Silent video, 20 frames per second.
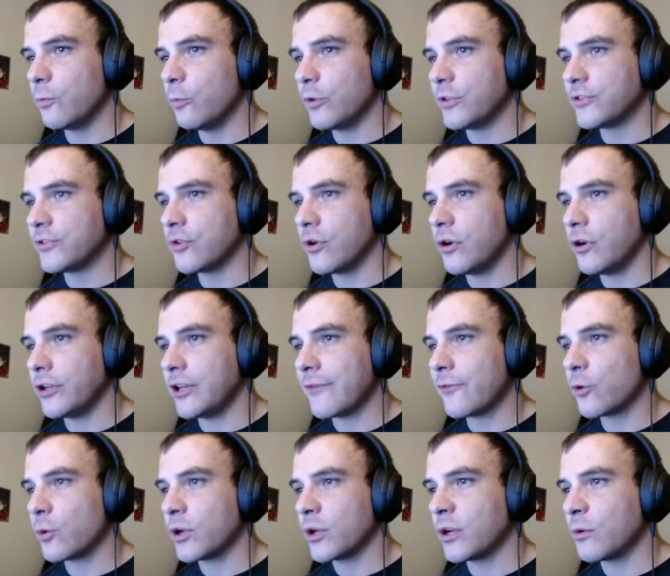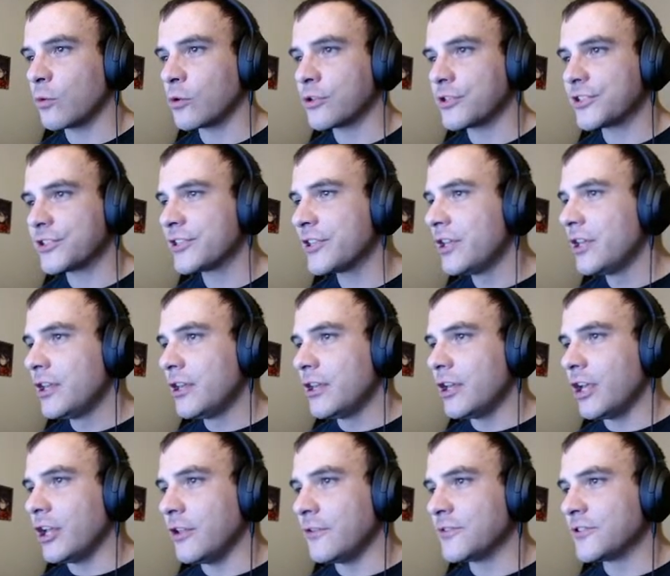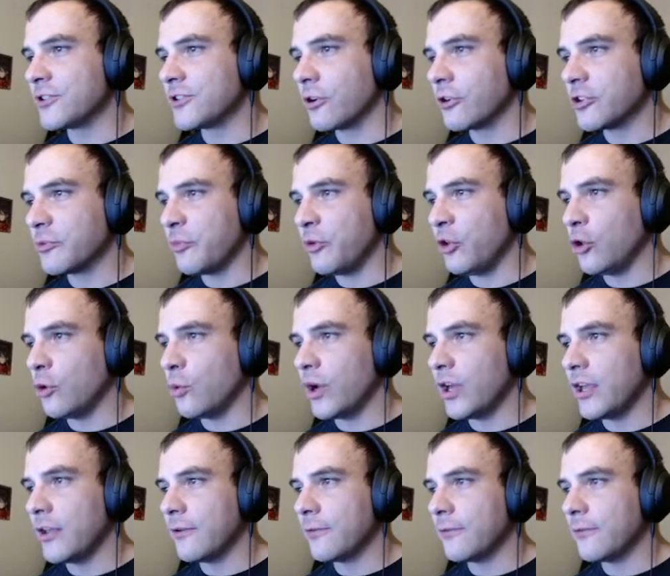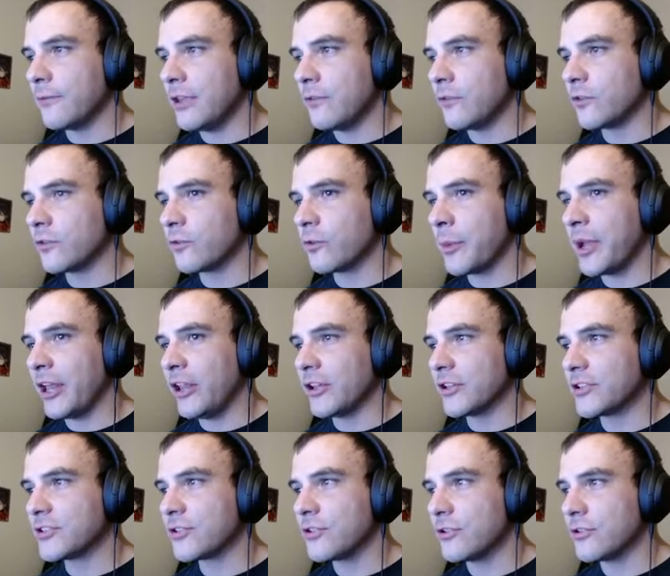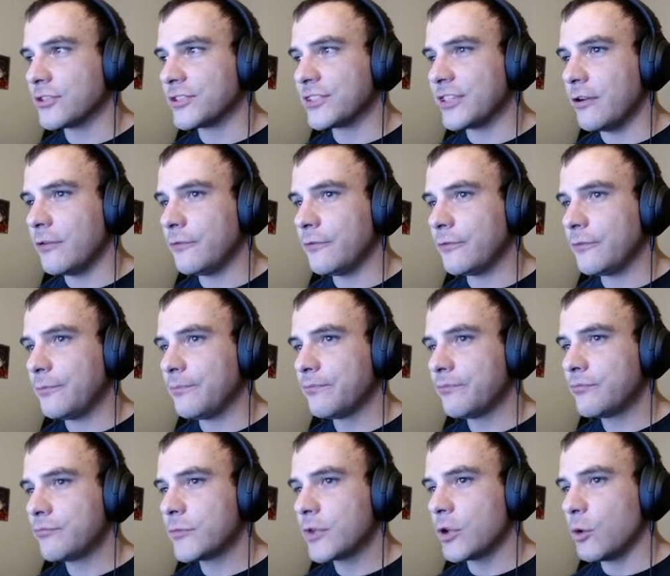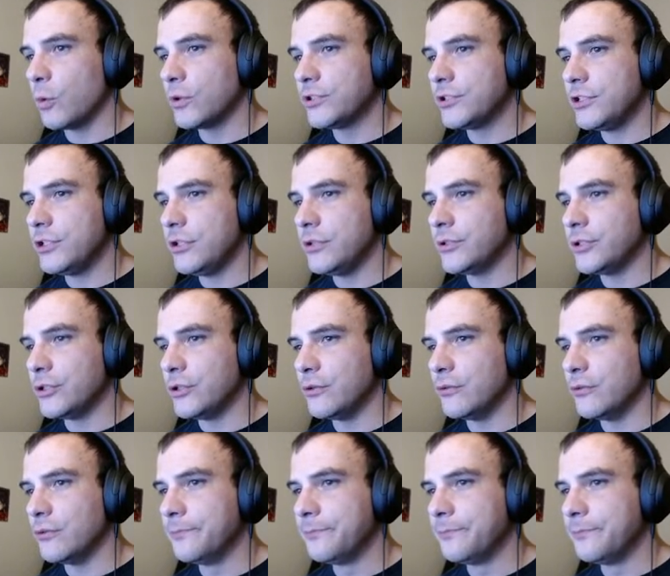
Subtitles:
withdrawing ever inwards, and you've started to pull away even from Alex herself. What do you do?